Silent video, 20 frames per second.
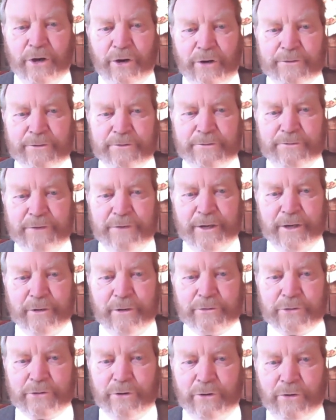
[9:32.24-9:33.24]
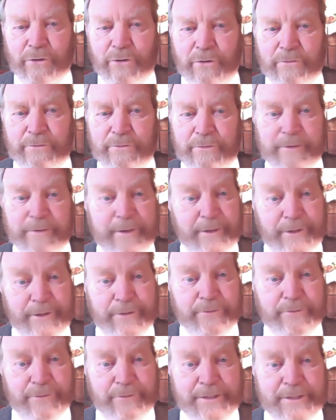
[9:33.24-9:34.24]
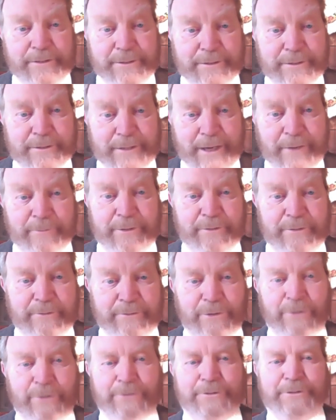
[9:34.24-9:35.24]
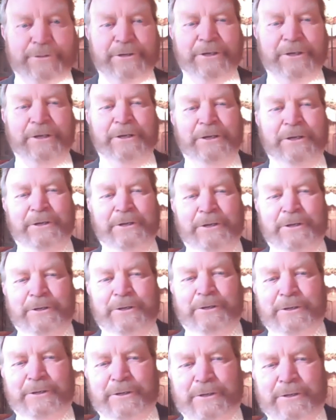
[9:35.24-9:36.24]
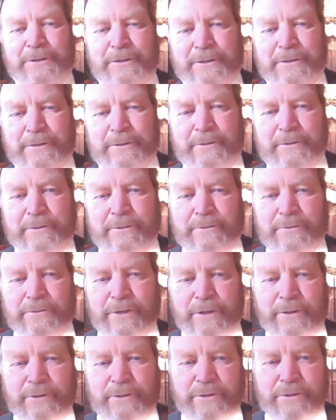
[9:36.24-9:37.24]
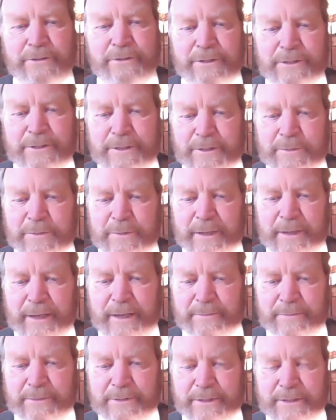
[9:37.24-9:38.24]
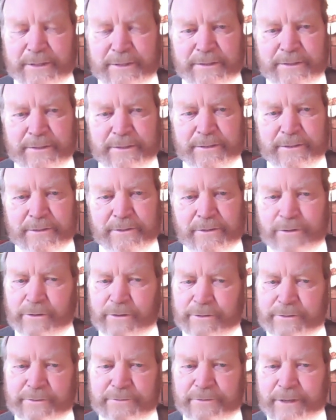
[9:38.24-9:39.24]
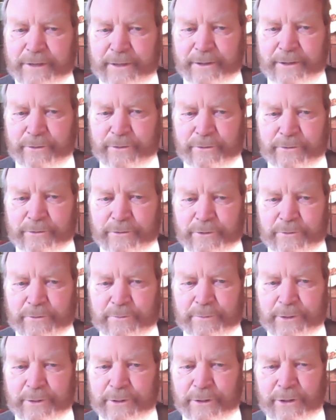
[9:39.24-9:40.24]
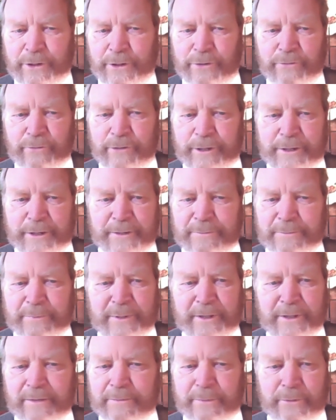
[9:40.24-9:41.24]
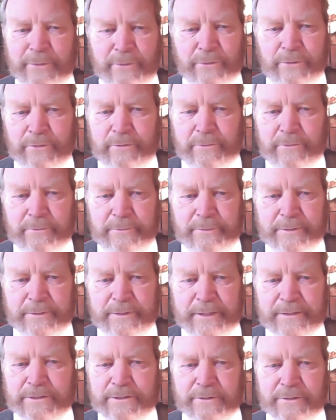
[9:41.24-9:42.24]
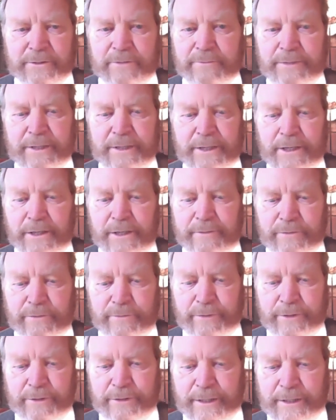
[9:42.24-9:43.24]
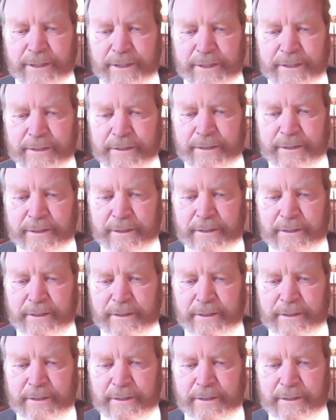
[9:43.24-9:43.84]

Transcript: Odd Fellows Hall, for very good reasons, I would have thought. The world looks at us perhaps as odd fellows, peculiar people, but that's not the meaning of the word here.